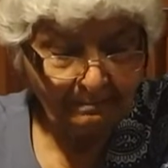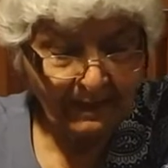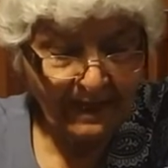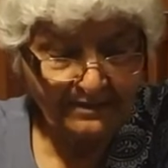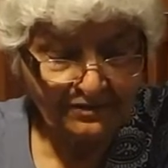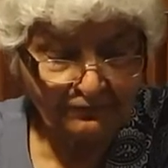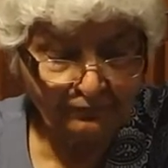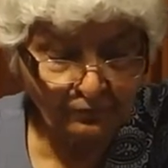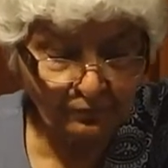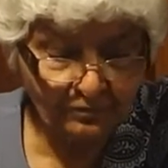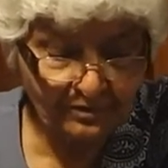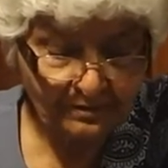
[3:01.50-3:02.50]
man's
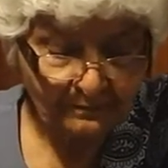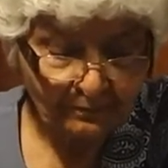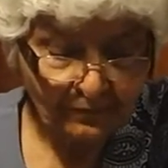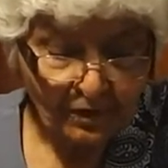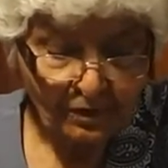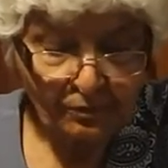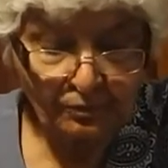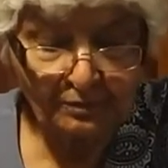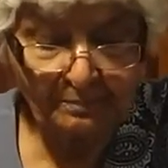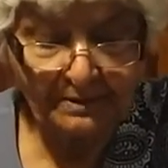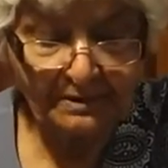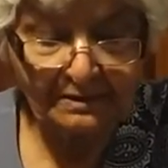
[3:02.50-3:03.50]
food could
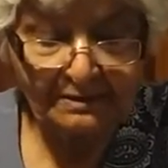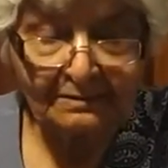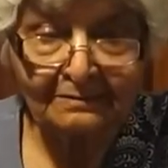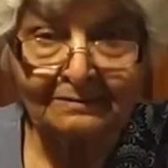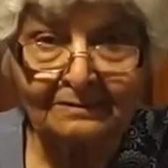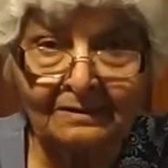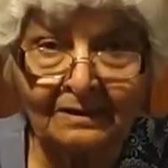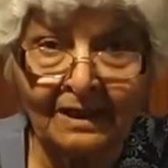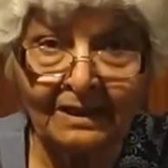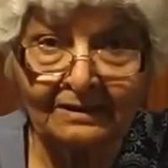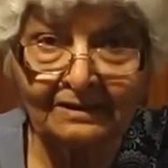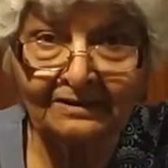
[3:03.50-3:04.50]
be
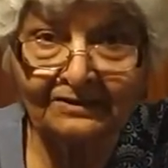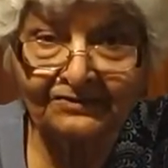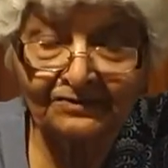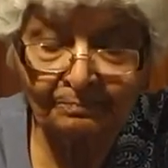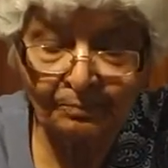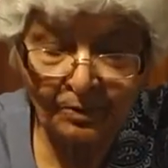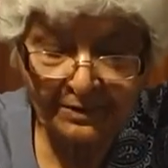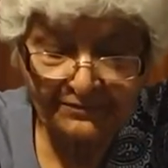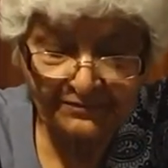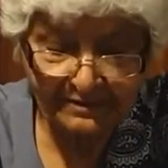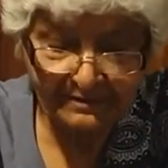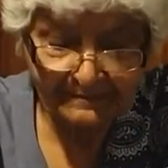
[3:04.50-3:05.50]
another's
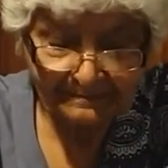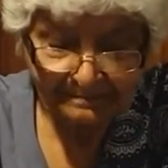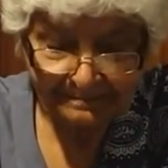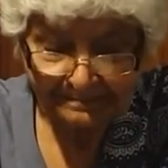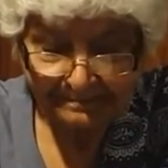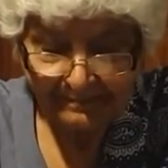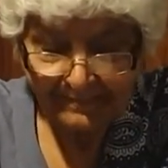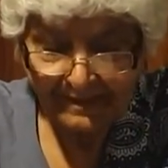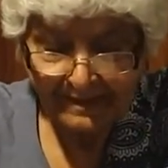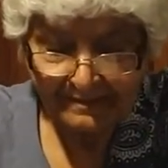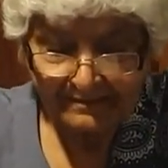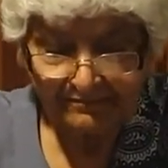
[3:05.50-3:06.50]
poison.
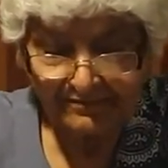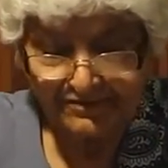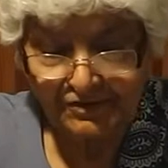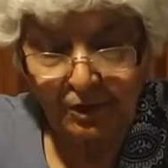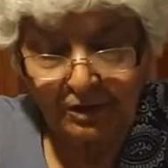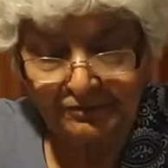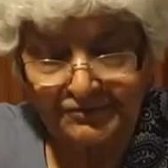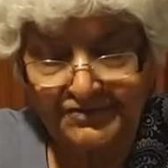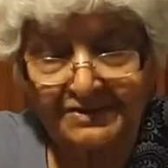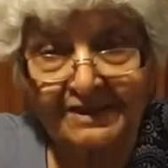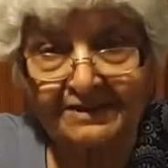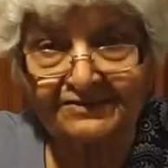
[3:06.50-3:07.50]
The
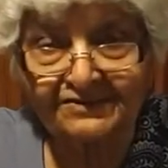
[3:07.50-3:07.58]
physiology and